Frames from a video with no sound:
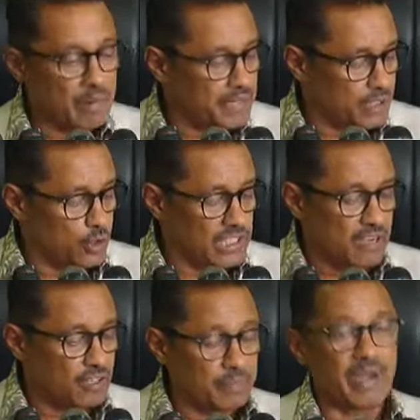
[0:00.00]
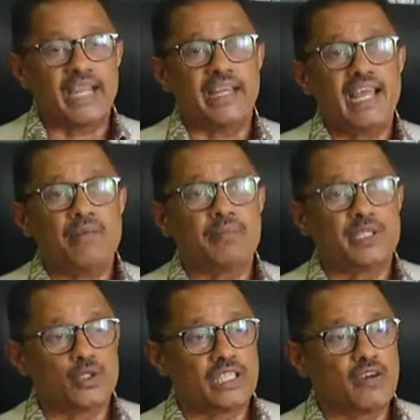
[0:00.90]
You all know how the parliament of
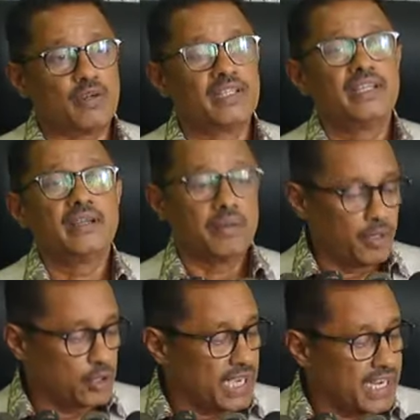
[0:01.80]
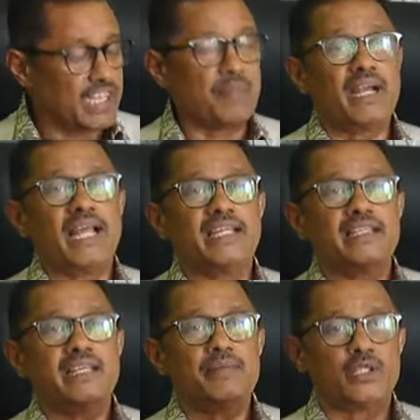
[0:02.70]
this country works. I have no issue
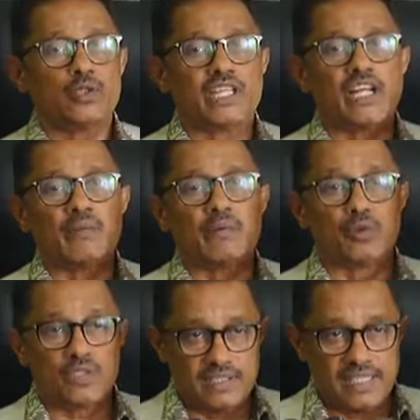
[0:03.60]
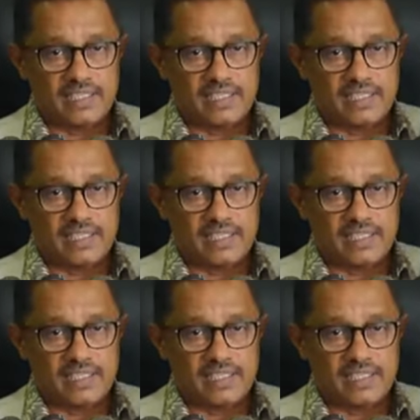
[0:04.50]
about that. Only a